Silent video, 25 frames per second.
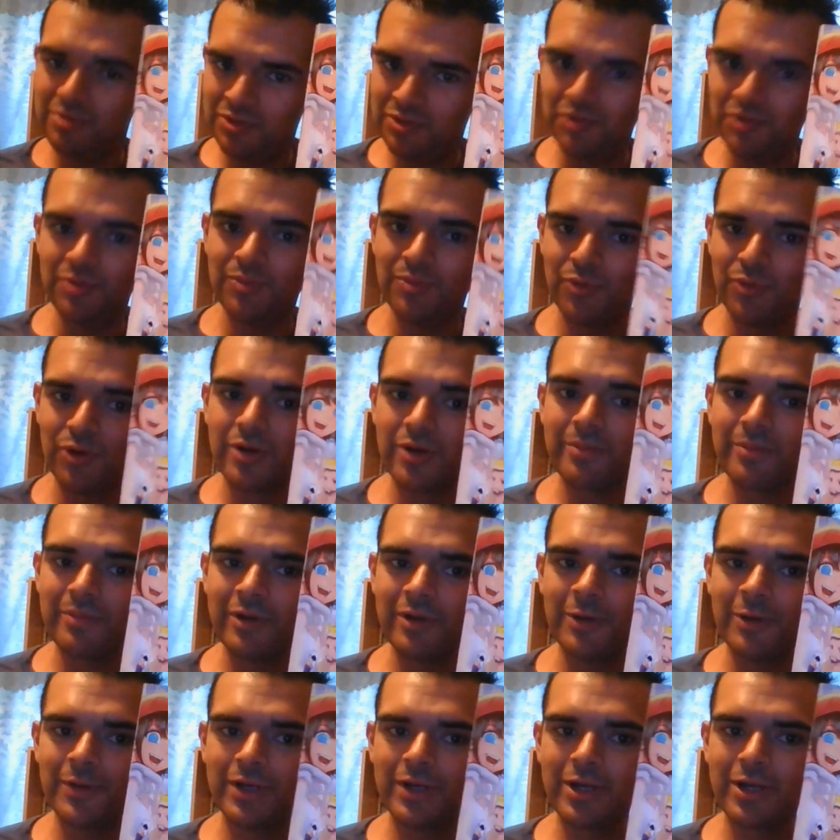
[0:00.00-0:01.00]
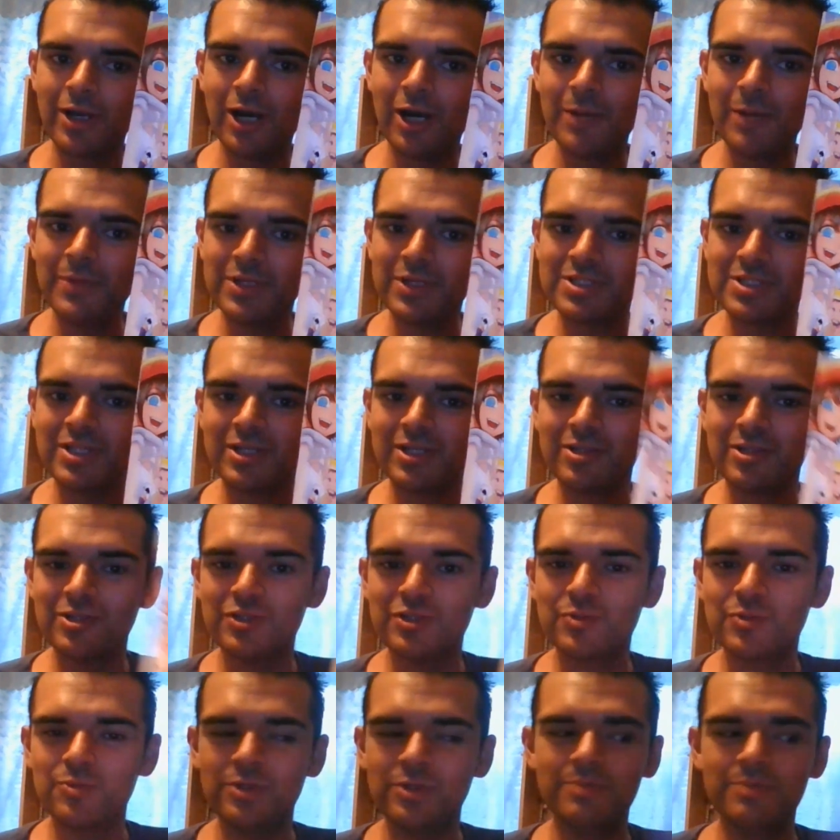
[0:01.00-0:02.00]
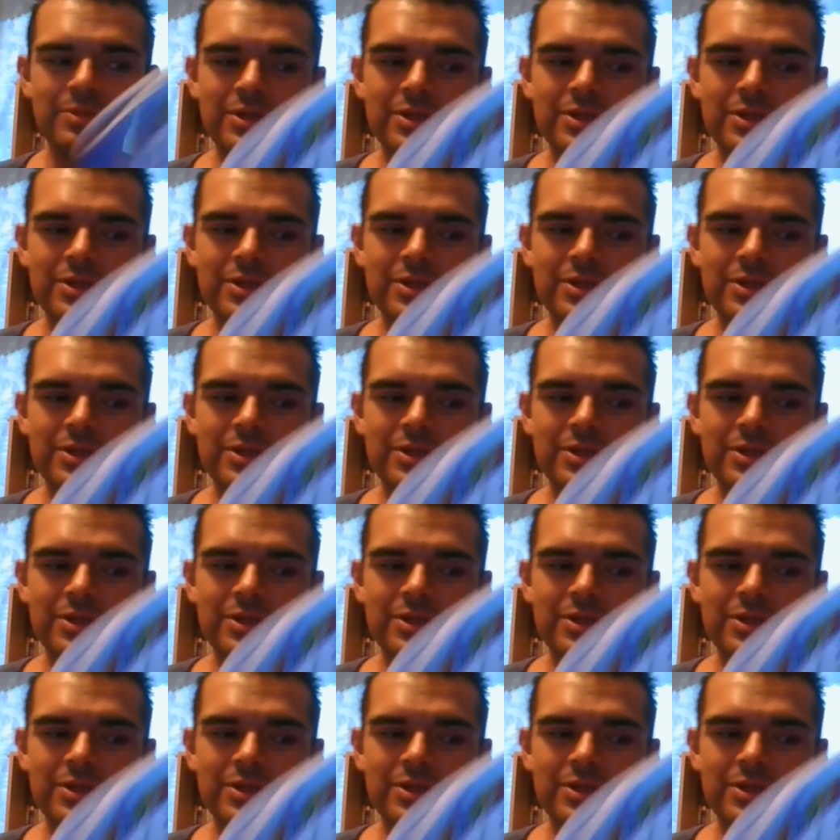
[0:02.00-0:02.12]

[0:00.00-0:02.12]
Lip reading: do more comics like this one,